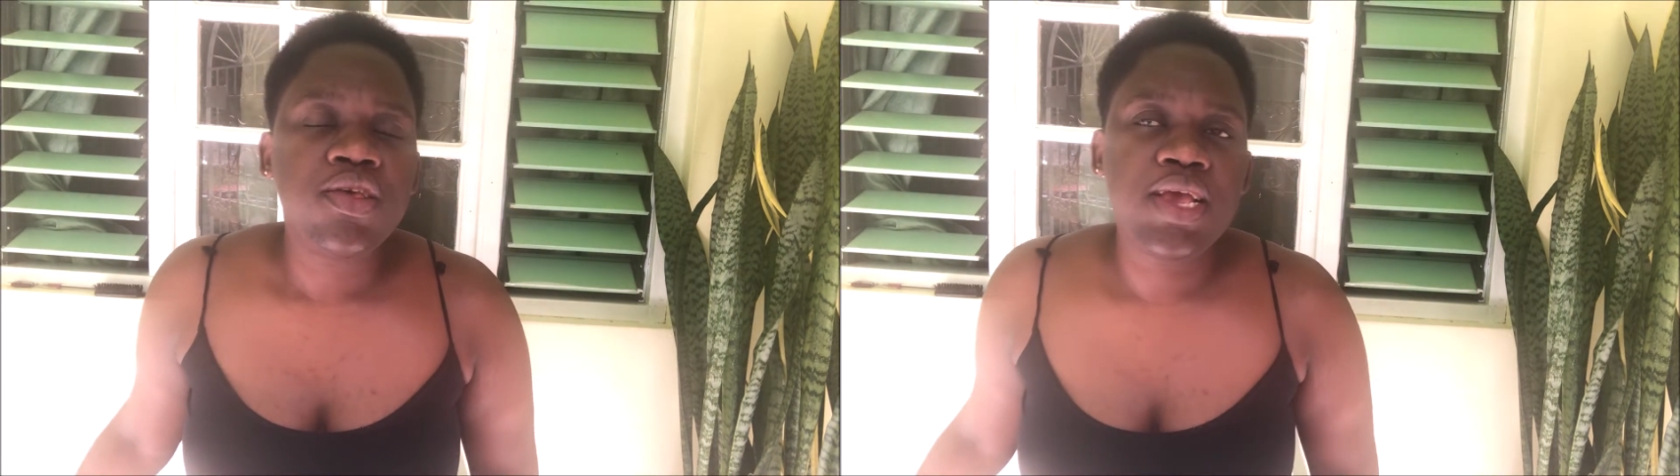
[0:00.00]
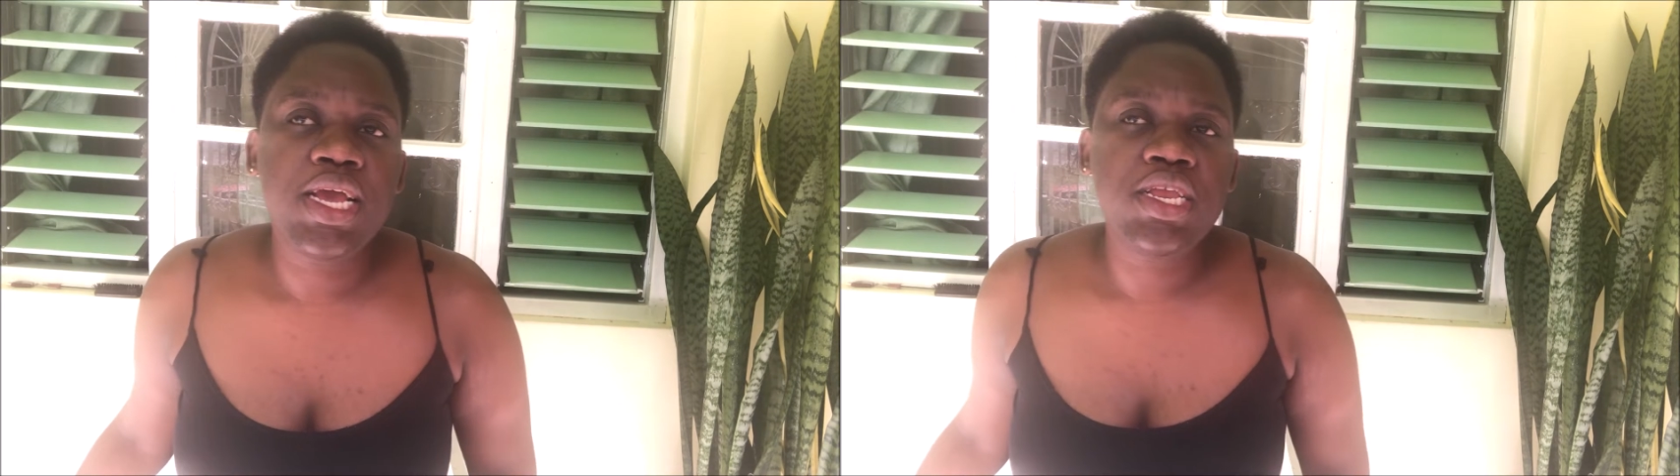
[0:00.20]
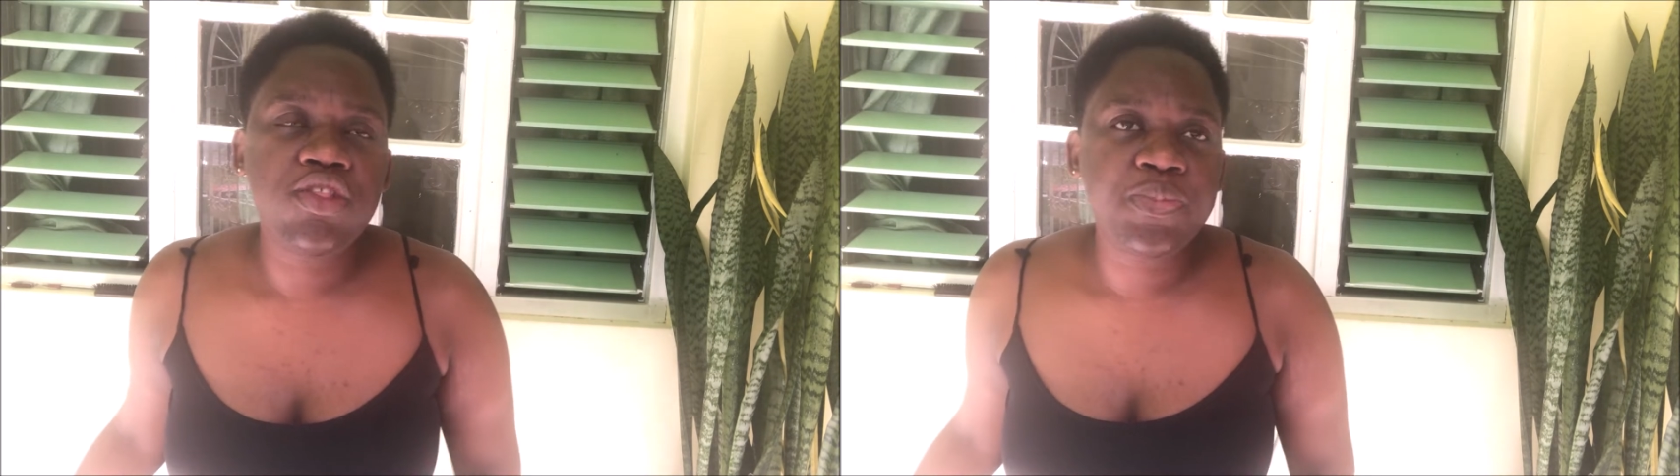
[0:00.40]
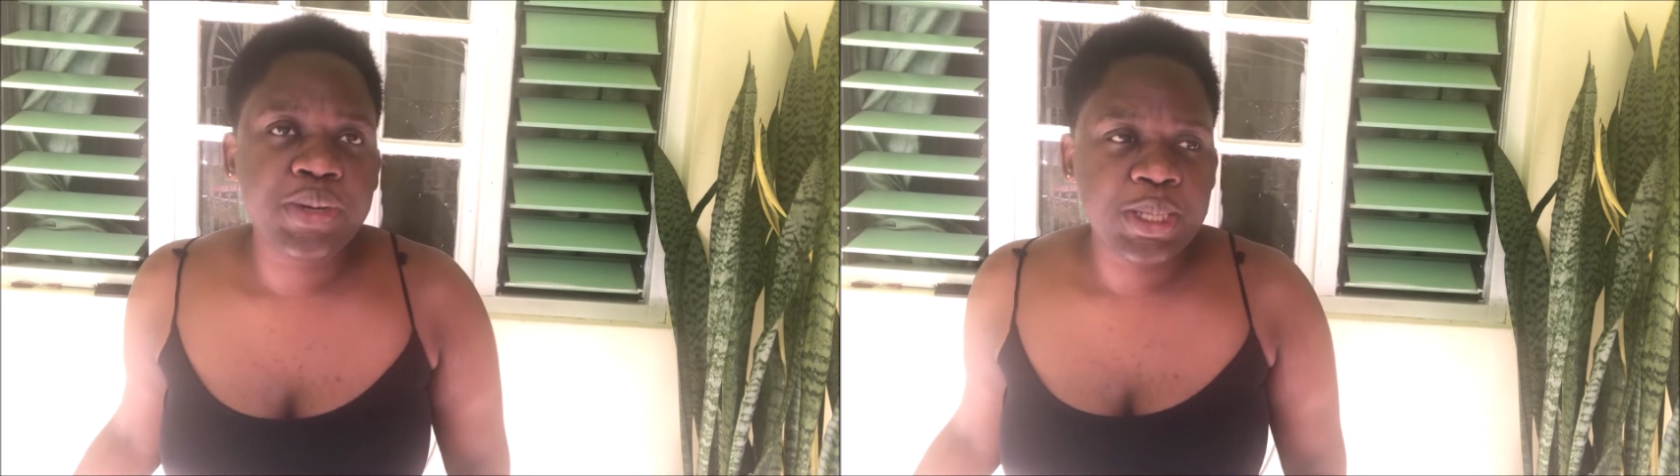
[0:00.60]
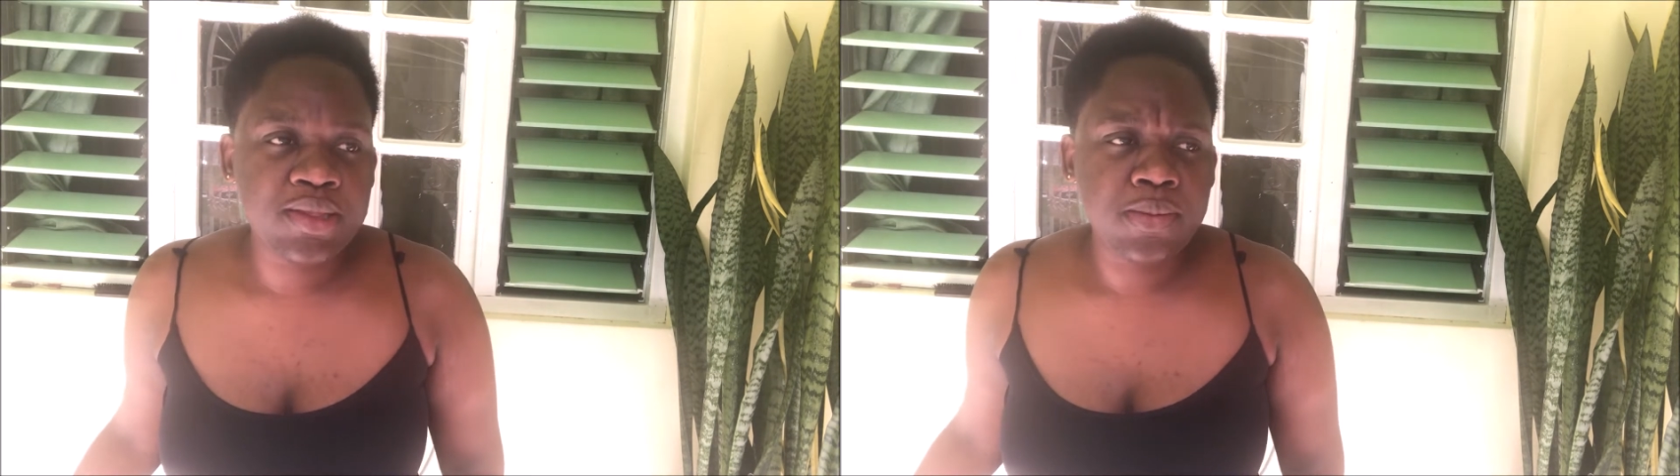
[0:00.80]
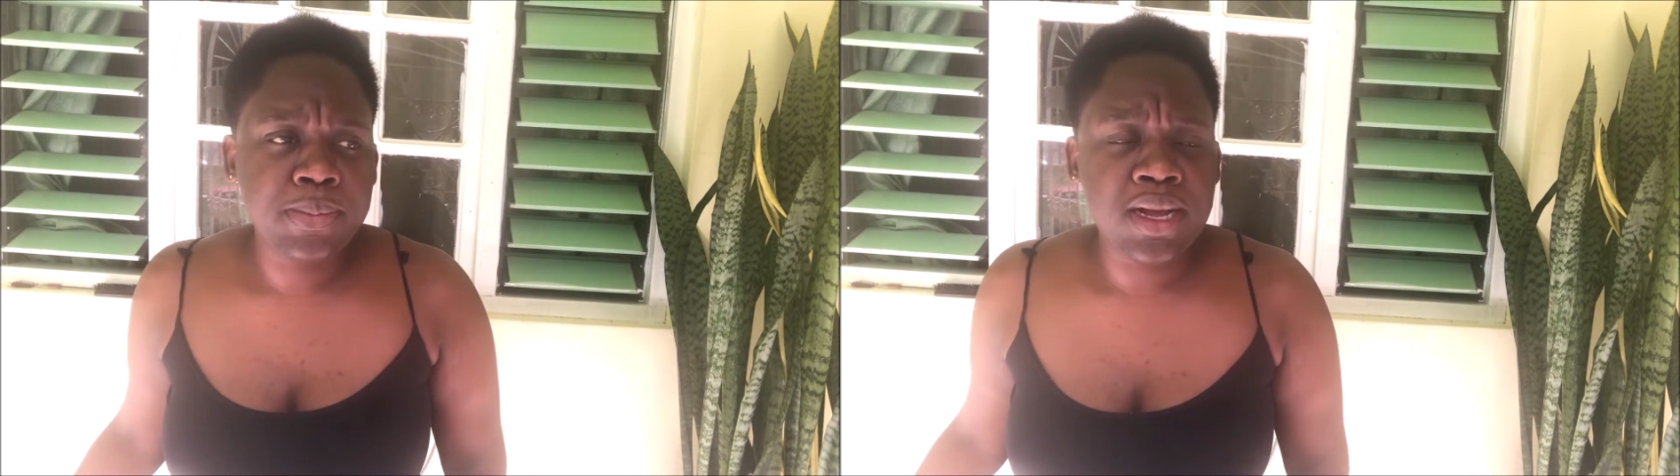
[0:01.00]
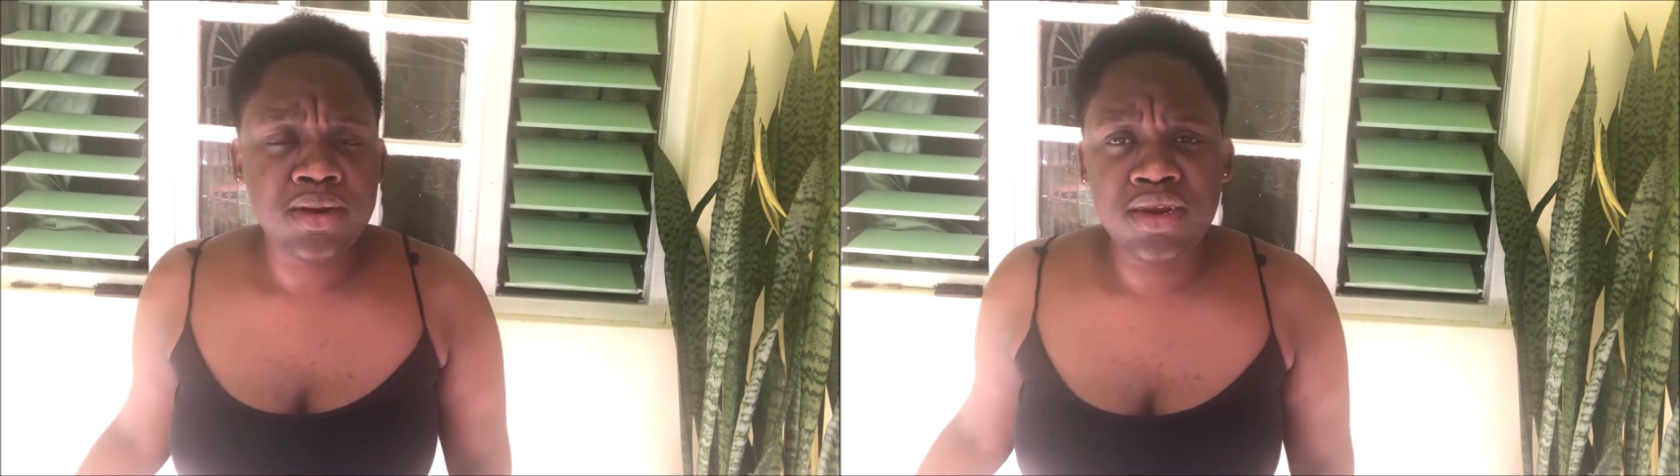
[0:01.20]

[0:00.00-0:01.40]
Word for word: So you need to purchase it back.